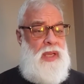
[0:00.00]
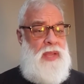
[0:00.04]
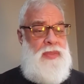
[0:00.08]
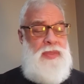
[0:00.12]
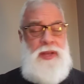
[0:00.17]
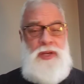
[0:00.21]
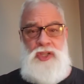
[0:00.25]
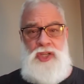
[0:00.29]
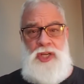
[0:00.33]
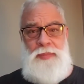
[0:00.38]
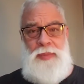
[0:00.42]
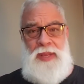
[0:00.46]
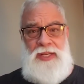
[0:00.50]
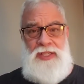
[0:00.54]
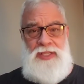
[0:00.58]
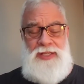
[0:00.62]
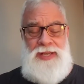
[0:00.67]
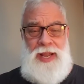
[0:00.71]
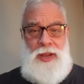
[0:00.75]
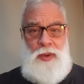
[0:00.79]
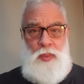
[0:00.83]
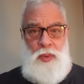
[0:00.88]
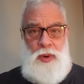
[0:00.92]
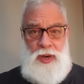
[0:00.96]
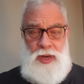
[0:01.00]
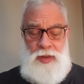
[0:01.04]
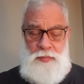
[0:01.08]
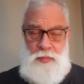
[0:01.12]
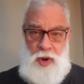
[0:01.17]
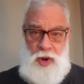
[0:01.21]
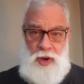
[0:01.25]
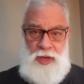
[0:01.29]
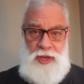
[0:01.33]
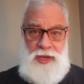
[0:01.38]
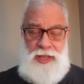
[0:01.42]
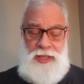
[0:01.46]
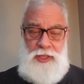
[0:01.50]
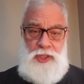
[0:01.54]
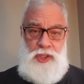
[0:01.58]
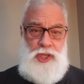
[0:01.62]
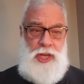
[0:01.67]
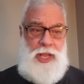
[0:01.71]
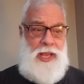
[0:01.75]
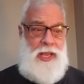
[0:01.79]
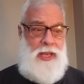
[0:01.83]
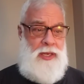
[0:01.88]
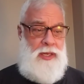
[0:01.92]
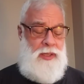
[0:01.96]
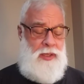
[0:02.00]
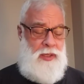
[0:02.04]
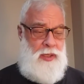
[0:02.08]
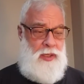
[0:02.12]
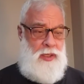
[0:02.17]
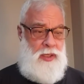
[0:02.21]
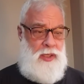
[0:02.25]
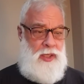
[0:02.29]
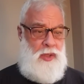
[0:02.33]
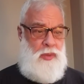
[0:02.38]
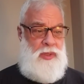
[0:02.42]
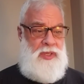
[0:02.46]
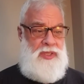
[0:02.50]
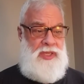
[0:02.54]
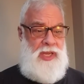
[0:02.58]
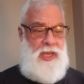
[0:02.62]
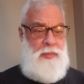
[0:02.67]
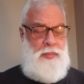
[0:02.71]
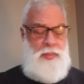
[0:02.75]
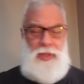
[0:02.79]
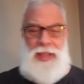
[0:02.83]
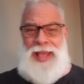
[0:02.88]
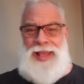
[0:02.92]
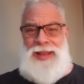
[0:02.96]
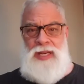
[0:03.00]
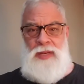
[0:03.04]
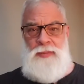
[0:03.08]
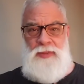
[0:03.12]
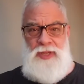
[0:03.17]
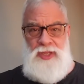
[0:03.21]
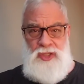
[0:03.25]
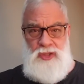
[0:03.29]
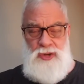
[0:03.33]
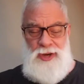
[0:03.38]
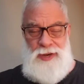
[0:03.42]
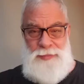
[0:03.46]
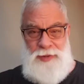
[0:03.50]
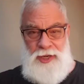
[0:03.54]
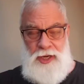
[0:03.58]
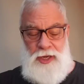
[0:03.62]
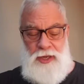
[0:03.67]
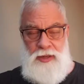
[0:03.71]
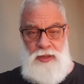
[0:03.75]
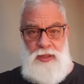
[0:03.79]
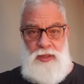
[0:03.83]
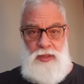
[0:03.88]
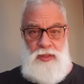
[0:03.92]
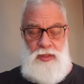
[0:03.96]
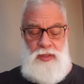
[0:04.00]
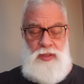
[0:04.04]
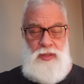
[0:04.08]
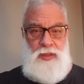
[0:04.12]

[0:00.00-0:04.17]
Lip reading: And then she meets network marketing Chad, who is a platinum distributor.